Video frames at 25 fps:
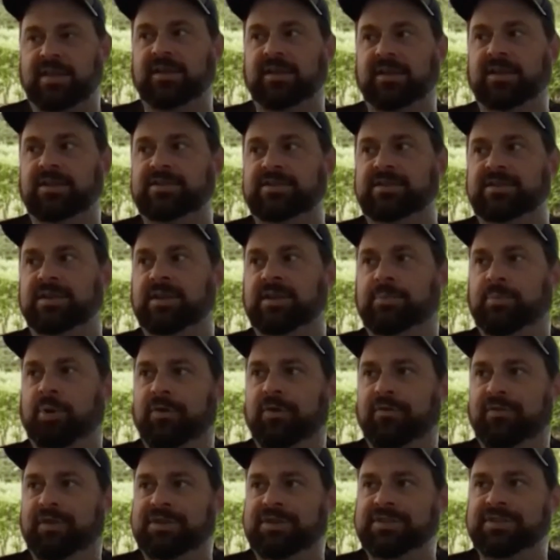it's in a
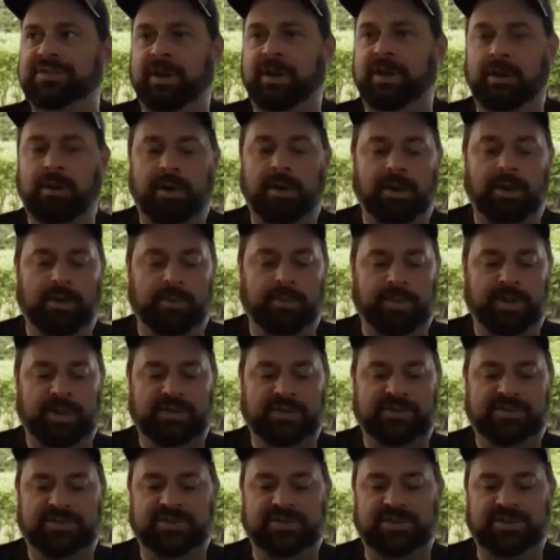perfect scenario, but
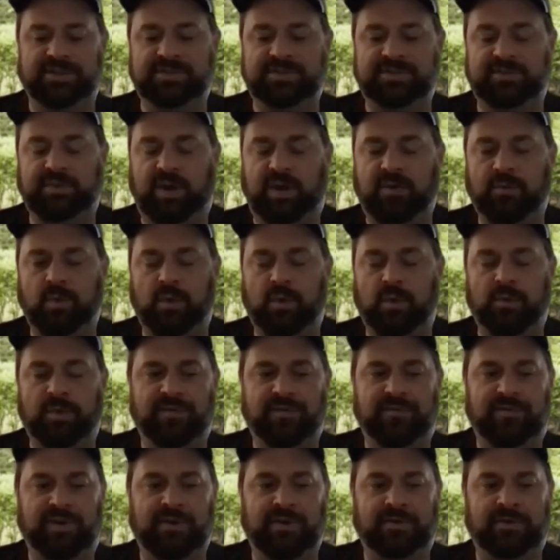it's just what we
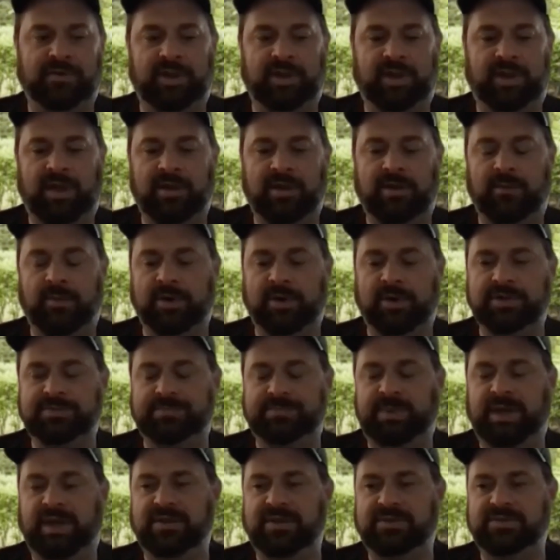found that kind of works
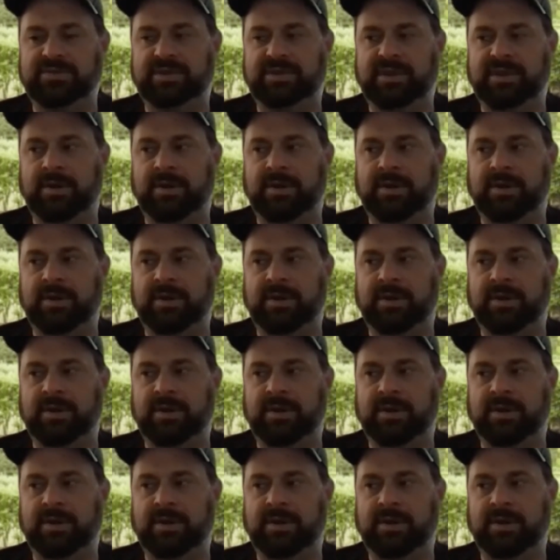best.